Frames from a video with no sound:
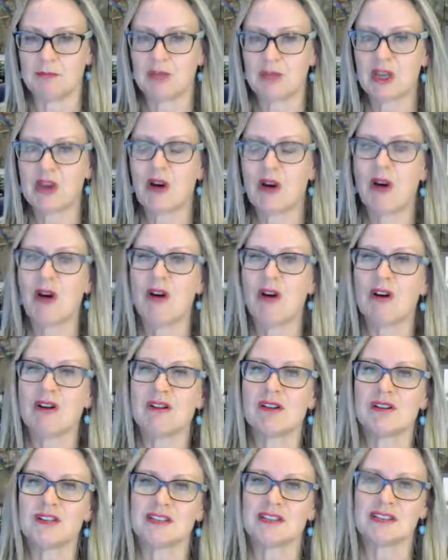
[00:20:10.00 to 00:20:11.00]

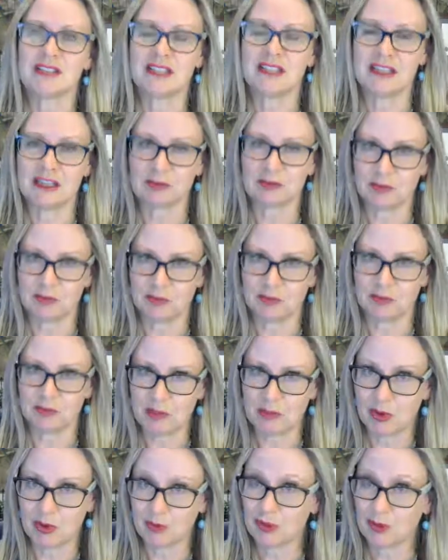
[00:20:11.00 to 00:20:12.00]
because it
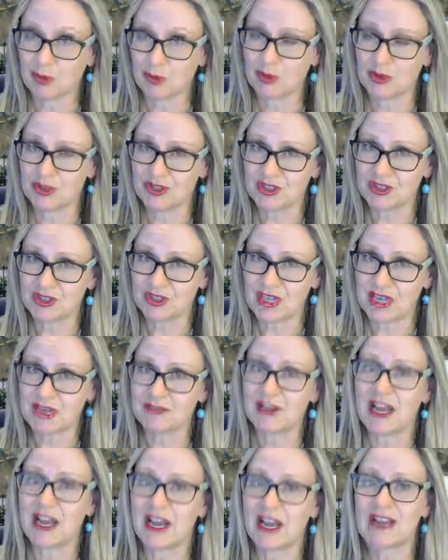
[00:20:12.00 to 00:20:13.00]
purported to
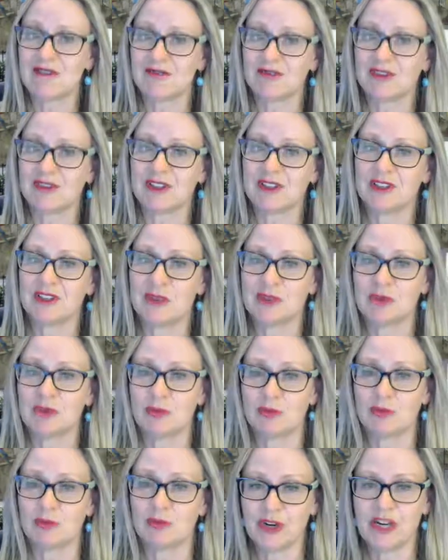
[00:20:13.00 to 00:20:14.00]
cover a
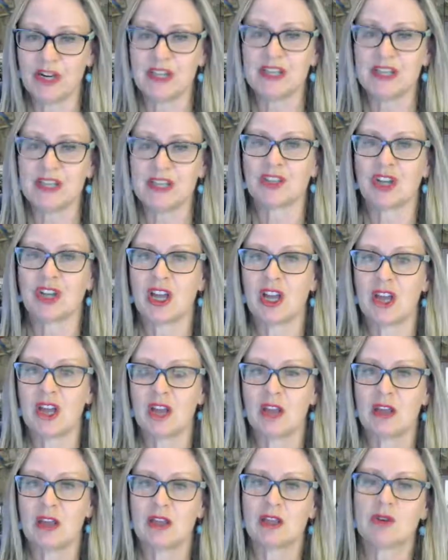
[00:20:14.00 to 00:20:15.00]
fundamental breach,
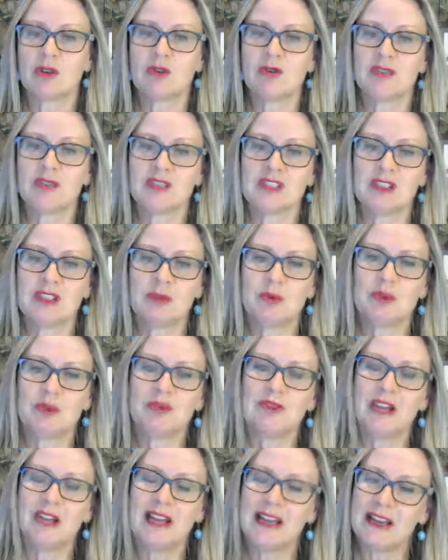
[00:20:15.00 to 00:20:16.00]
the court said,
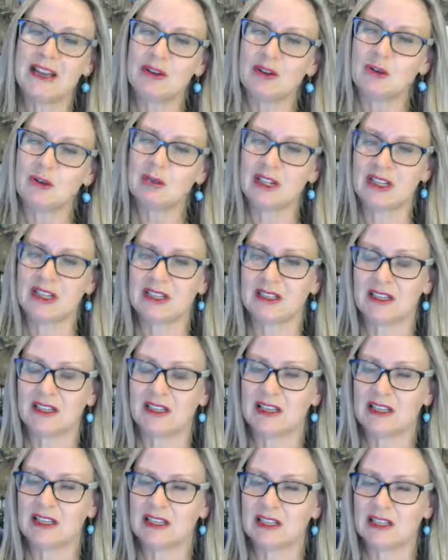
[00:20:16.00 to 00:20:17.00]
well, hang on a minute,
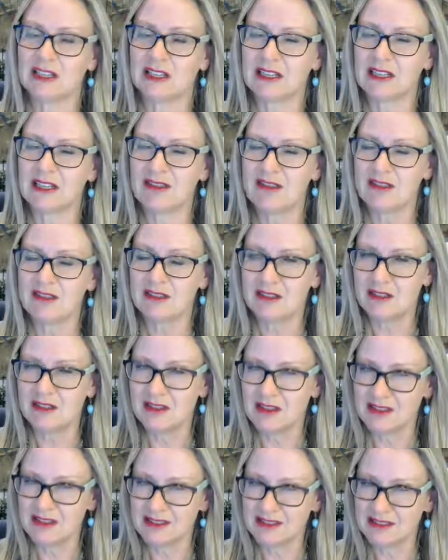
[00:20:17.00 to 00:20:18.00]

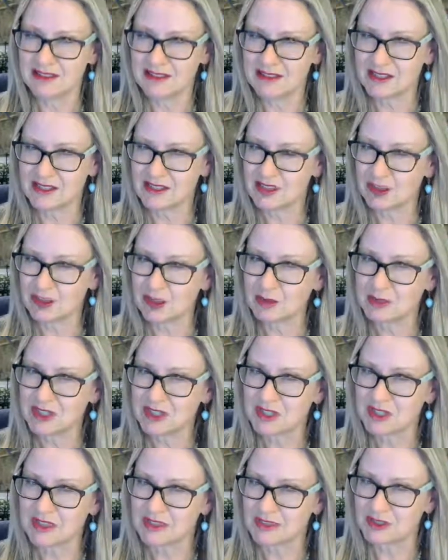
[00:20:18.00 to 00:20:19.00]
the
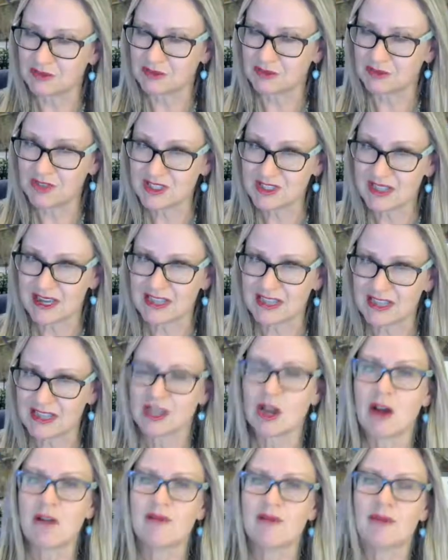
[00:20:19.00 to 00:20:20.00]
circumstances of this
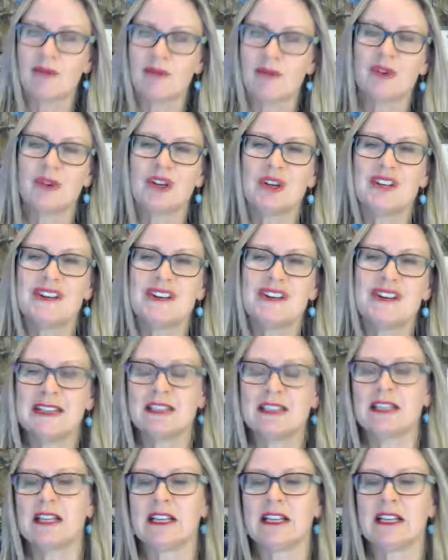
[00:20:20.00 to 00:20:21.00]
case fall very
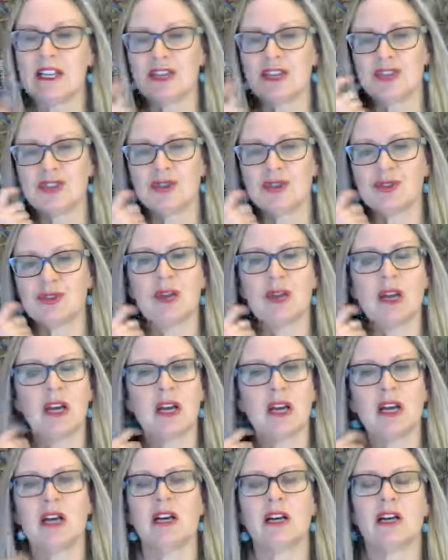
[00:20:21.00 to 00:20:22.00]
neatly into
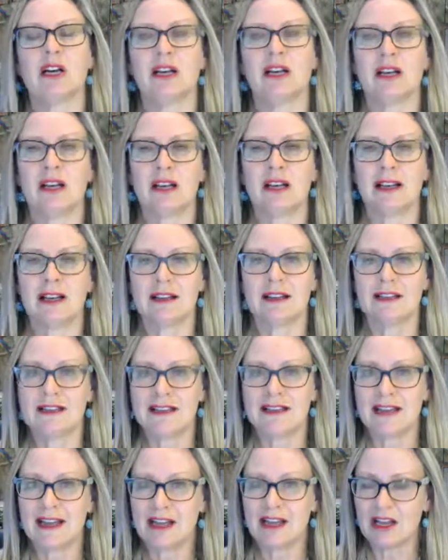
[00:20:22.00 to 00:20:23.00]

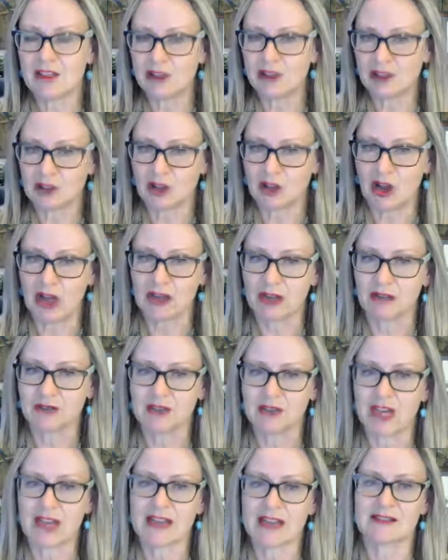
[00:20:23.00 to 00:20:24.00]
another line
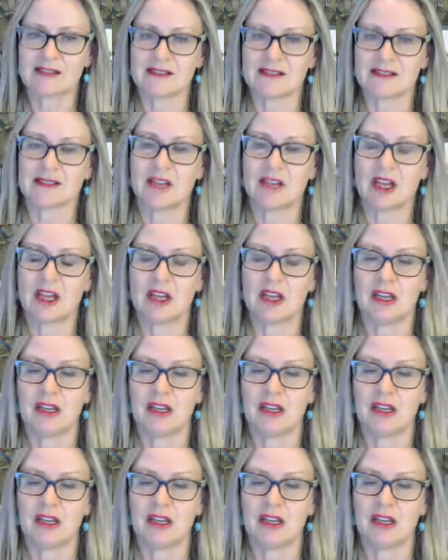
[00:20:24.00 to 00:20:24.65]
of cases